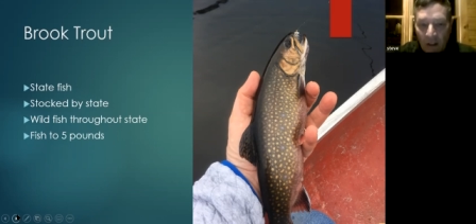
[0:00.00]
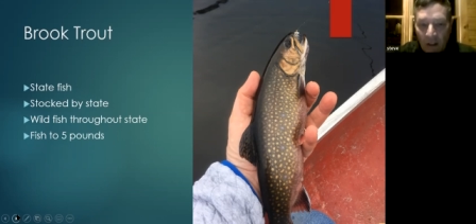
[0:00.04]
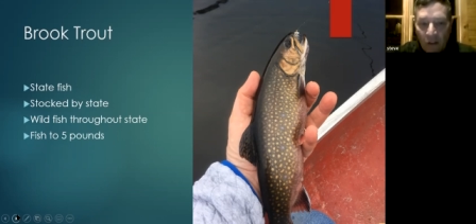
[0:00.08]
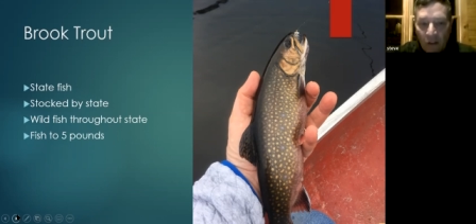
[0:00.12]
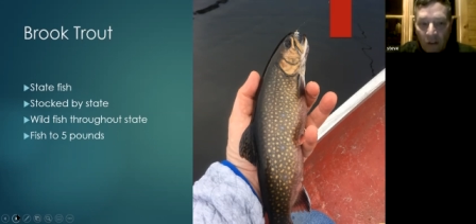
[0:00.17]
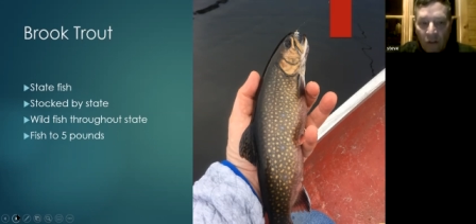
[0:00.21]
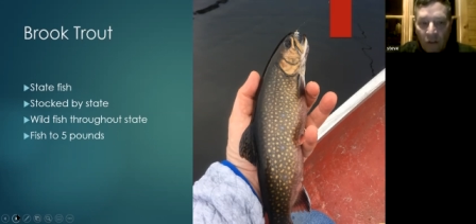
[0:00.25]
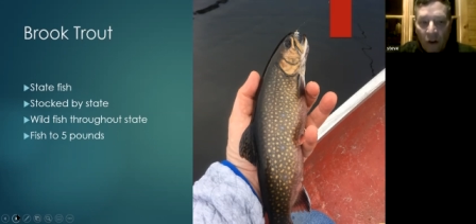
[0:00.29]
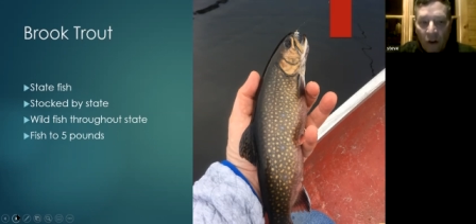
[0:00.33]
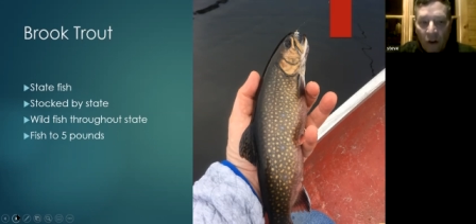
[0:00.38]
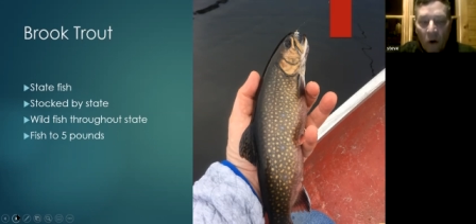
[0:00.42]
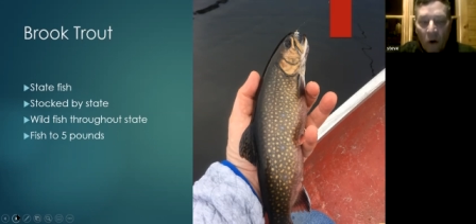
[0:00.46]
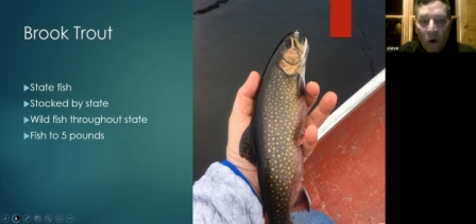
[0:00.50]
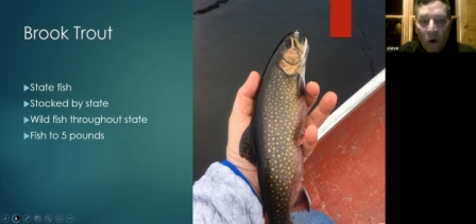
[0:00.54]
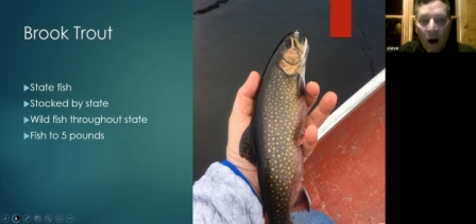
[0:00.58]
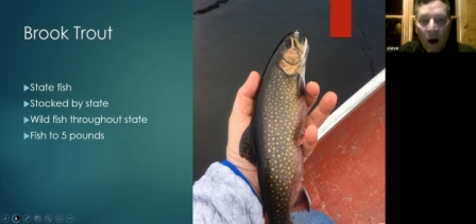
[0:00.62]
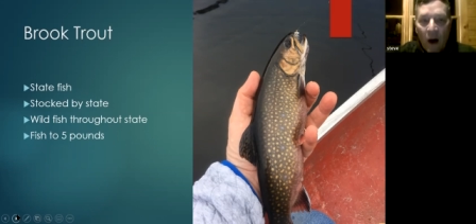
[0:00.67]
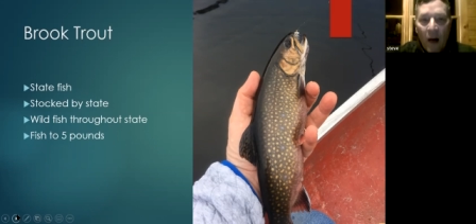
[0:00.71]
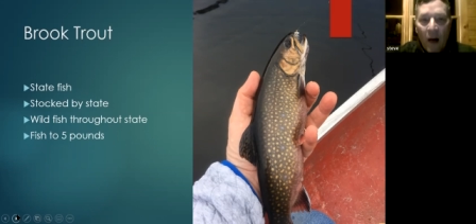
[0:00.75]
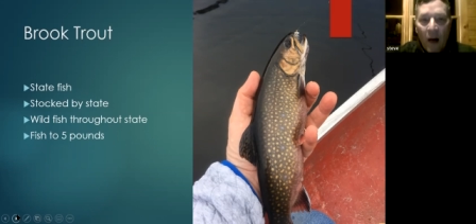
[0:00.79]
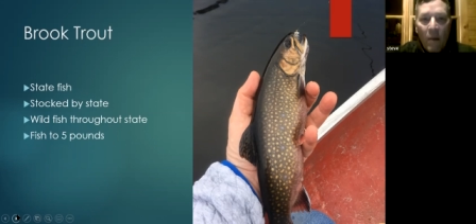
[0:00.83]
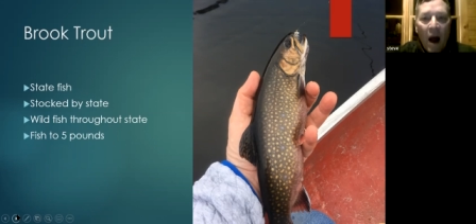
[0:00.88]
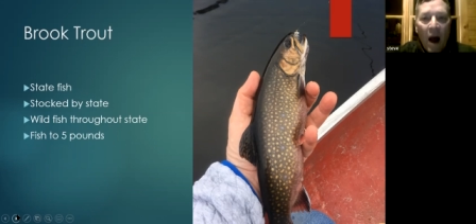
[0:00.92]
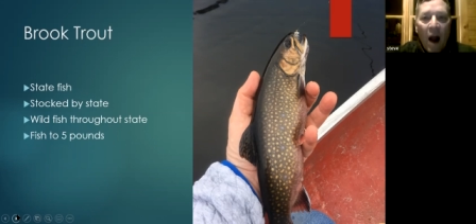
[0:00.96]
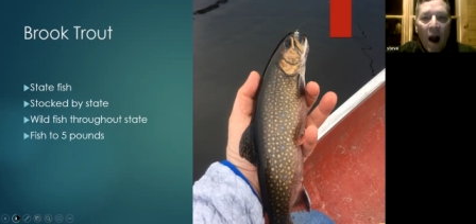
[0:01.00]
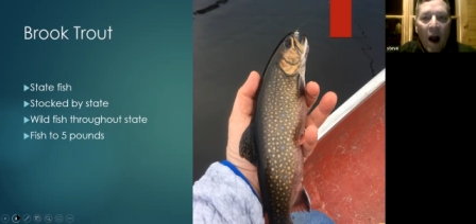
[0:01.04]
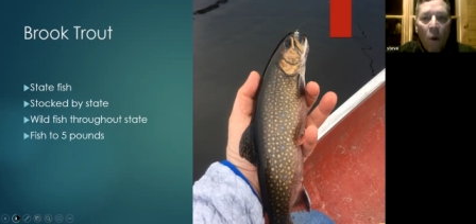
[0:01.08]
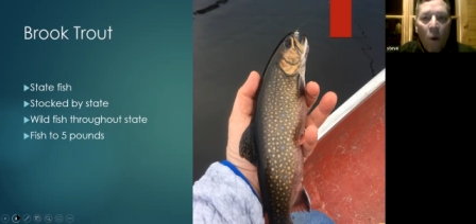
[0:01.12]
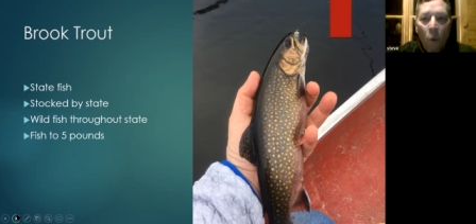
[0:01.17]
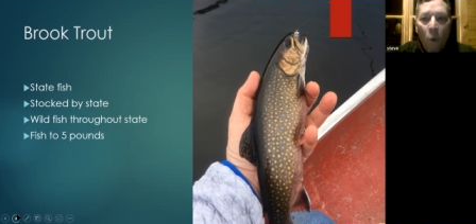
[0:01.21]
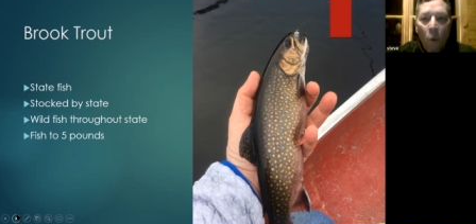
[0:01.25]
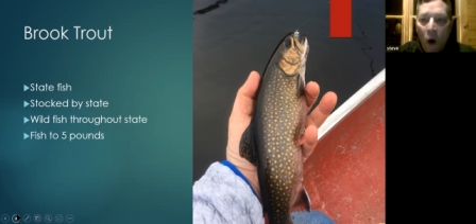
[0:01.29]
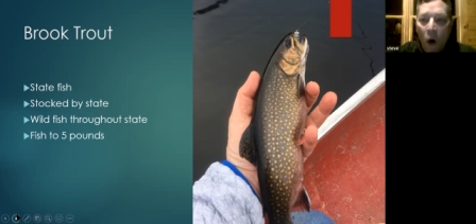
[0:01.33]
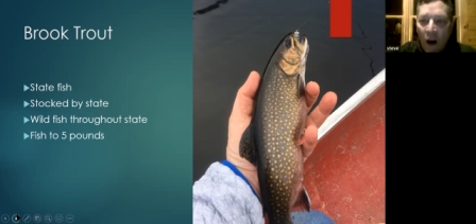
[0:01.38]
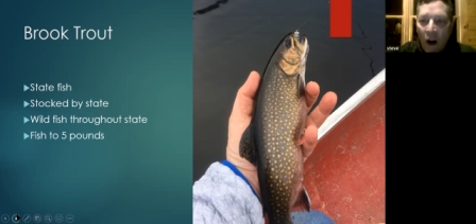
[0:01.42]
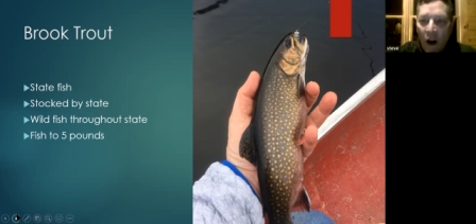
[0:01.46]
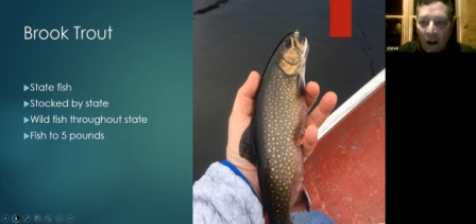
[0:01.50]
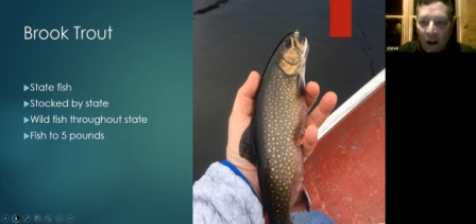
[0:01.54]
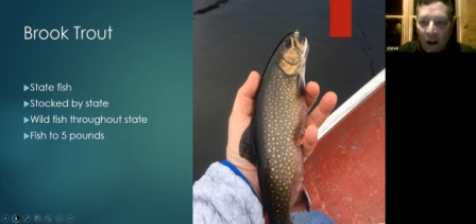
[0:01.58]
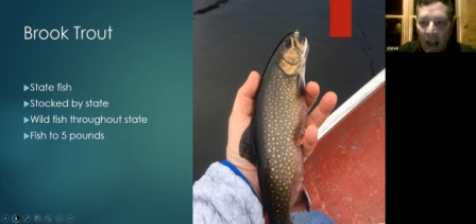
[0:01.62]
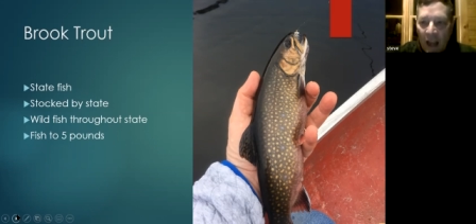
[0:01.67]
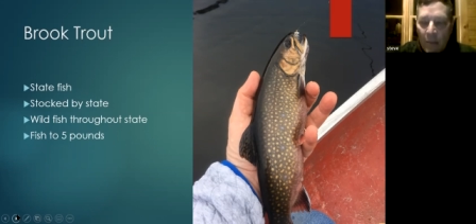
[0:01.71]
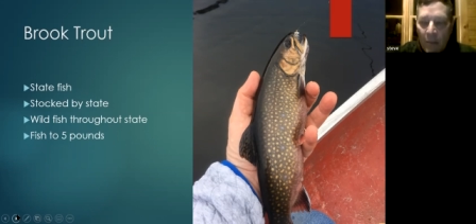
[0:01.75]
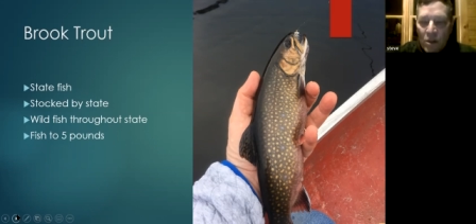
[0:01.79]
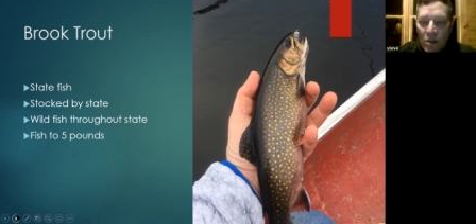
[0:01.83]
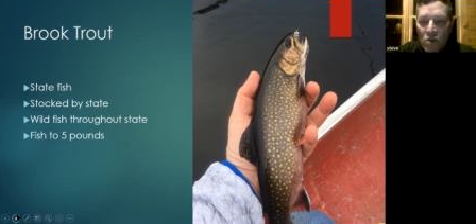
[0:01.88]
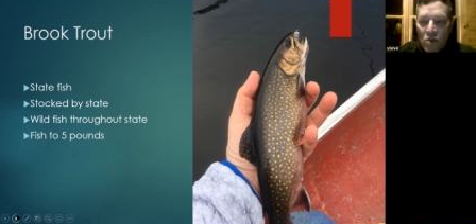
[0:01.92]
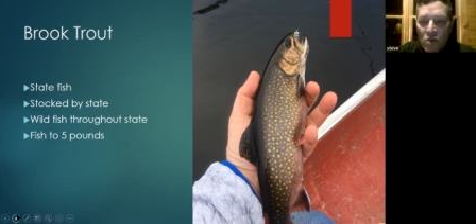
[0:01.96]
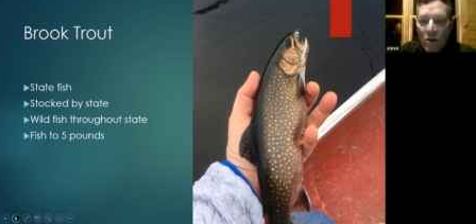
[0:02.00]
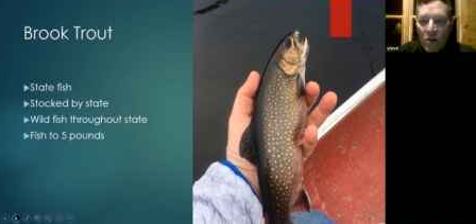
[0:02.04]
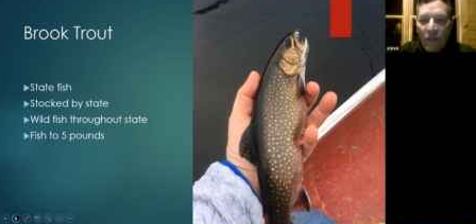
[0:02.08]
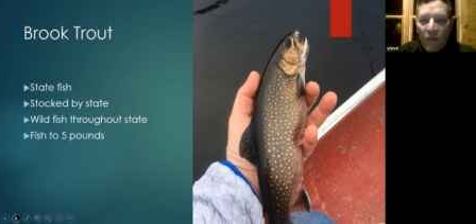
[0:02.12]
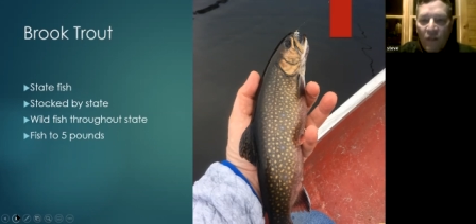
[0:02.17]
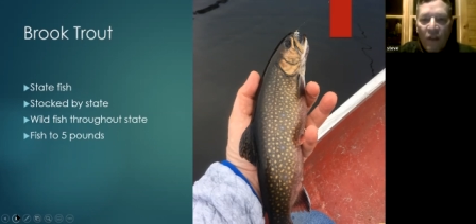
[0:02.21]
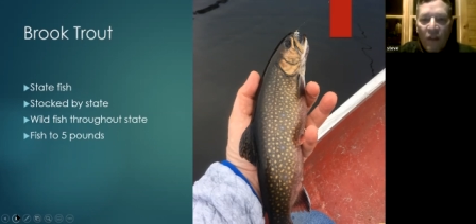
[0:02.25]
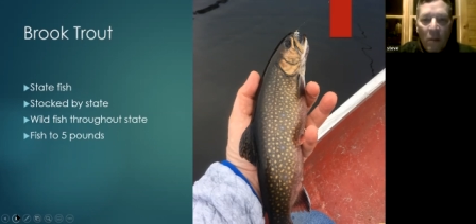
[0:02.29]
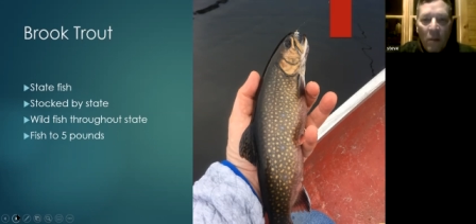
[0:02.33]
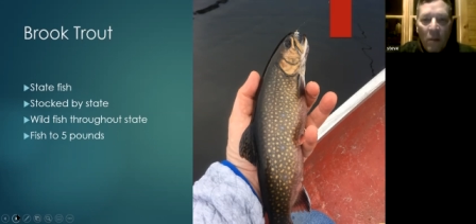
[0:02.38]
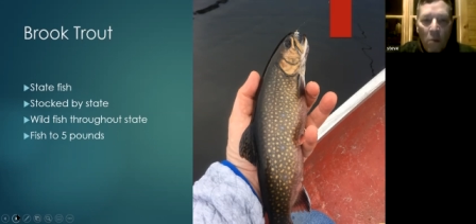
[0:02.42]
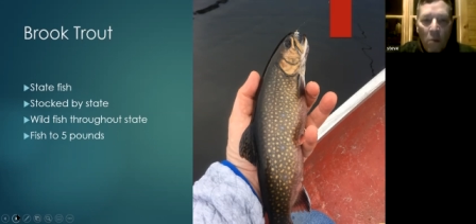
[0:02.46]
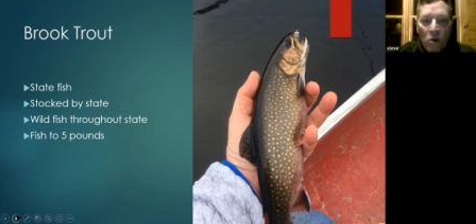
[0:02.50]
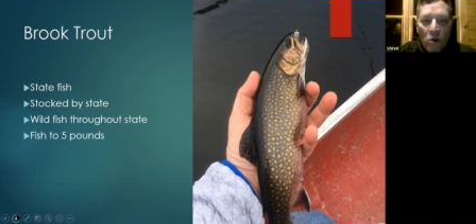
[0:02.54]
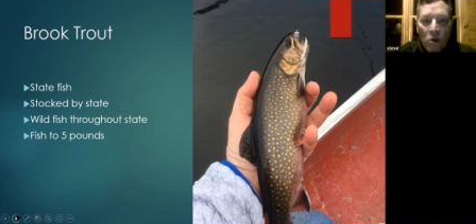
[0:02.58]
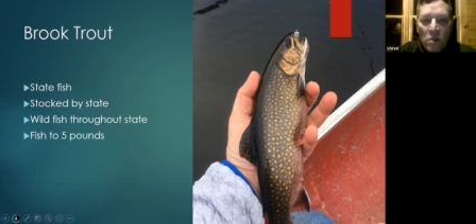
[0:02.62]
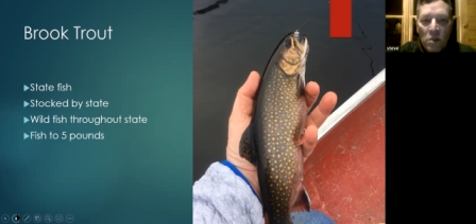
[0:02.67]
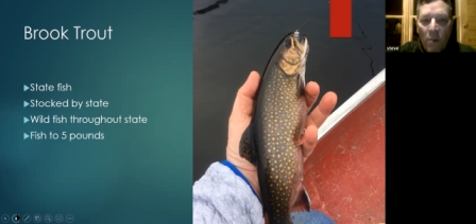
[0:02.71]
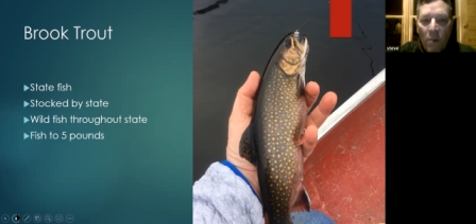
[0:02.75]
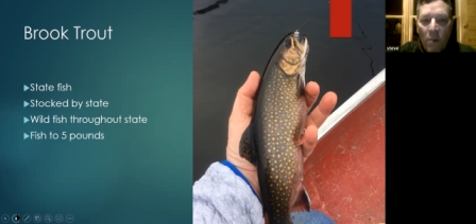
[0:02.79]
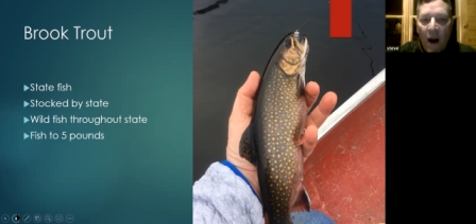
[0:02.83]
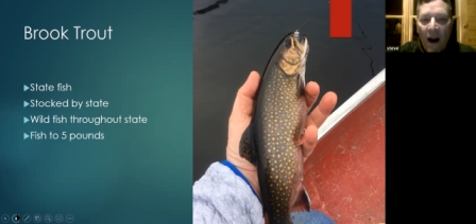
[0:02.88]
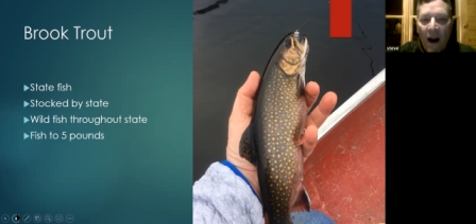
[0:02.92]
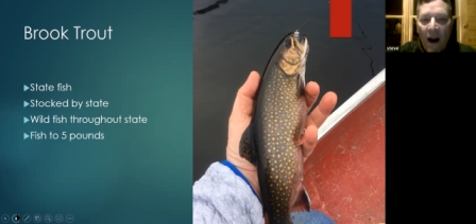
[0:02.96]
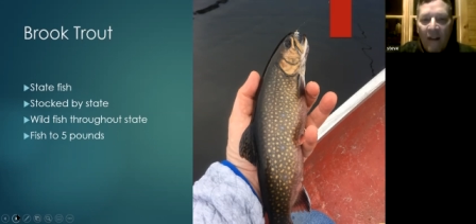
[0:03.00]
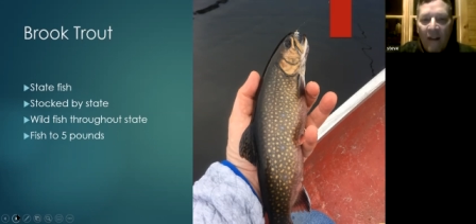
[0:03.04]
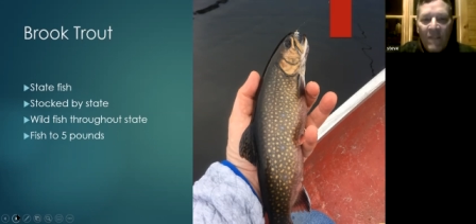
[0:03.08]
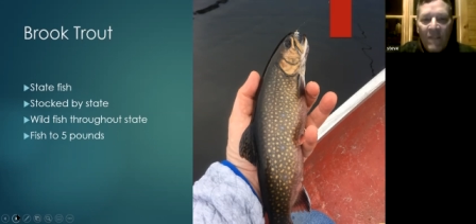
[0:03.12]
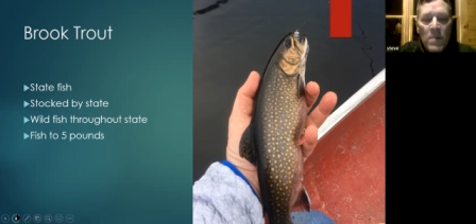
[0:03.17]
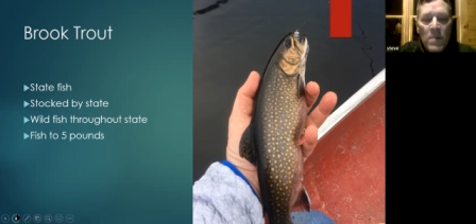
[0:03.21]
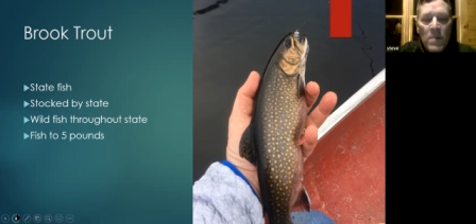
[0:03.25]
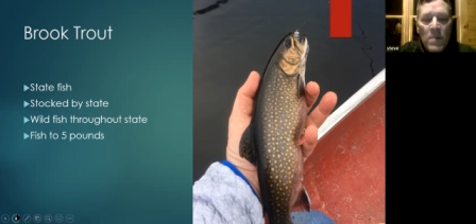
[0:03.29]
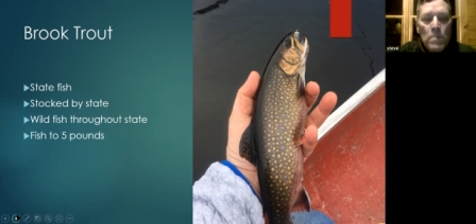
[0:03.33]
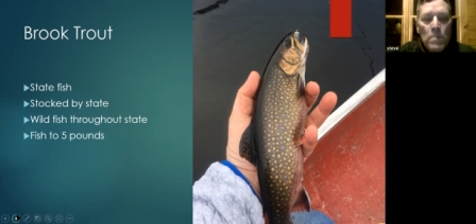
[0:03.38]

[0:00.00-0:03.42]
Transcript: so um, our water chemistry, for the most part,